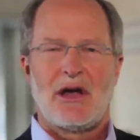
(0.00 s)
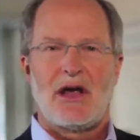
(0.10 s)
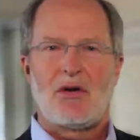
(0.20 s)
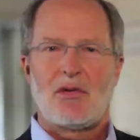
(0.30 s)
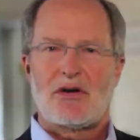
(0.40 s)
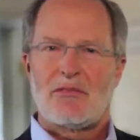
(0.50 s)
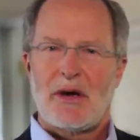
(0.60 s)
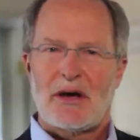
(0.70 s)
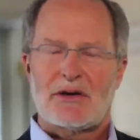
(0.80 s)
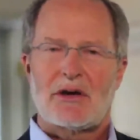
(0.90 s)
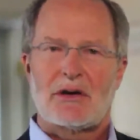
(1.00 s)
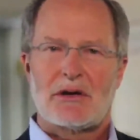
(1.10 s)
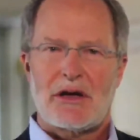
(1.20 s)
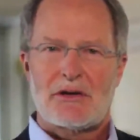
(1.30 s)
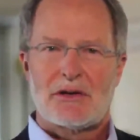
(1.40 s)
it would have meant
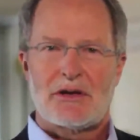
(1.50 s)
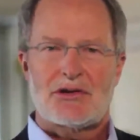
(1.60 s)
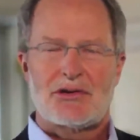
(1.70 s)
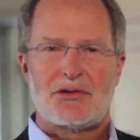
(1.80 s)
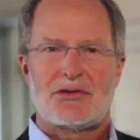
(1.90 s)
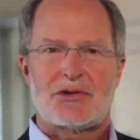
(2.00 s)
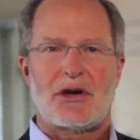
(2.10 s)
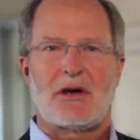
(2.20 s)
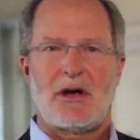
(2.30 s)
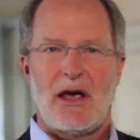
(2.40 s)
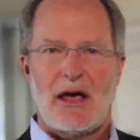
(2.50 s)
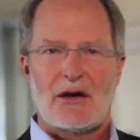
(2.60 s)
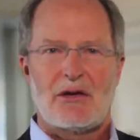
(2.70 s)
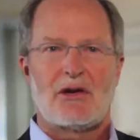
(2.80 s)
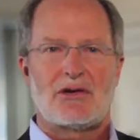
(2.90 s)
legal issues
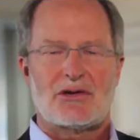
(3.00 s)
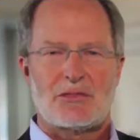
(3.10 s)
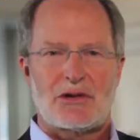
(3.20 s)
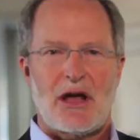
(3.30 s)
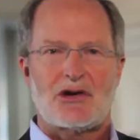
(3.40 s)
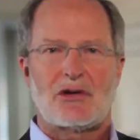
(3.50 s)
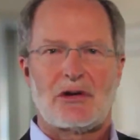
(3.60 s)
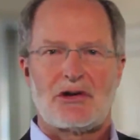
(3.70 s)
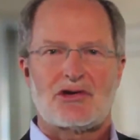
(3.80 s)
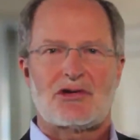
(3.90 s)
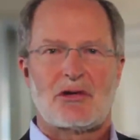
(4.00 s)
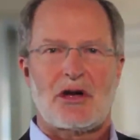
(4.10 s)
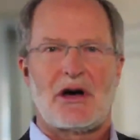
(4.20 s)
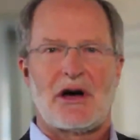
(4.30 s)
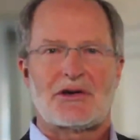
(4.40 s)
and substantial additional
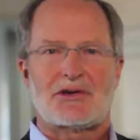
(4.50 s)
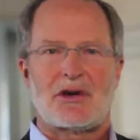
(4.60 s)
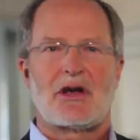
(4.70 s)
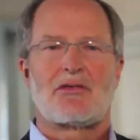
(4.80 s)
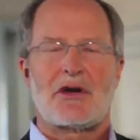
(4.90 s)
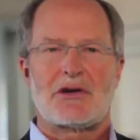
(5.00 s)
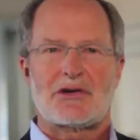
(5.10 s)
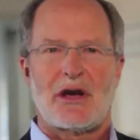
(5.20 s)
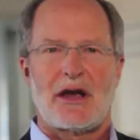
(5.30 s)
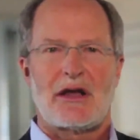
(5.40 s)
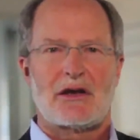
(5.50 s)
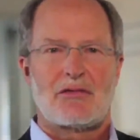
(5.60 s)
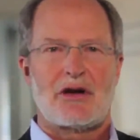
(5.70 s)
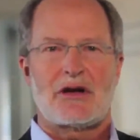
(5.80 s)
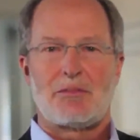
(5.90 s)
costs in redesigning and
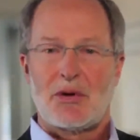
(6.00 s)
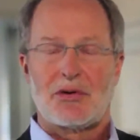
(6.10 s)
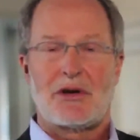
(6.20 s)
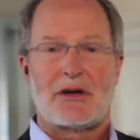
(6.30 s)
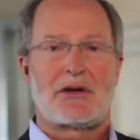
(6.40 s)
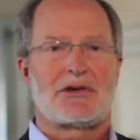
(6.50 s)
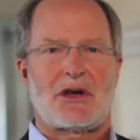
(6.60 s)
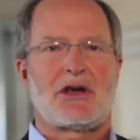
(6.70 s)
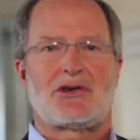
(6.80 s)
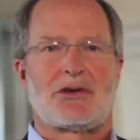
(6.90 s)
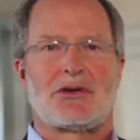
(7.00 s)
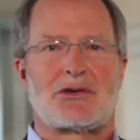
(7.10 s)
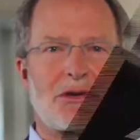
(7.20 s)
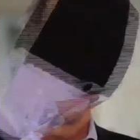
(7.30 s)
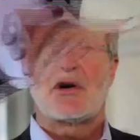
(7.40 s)
rebuilding these
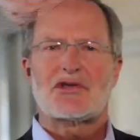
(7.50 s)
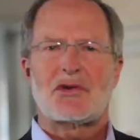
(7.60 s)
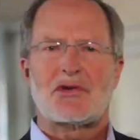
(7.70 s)
kitchens. We also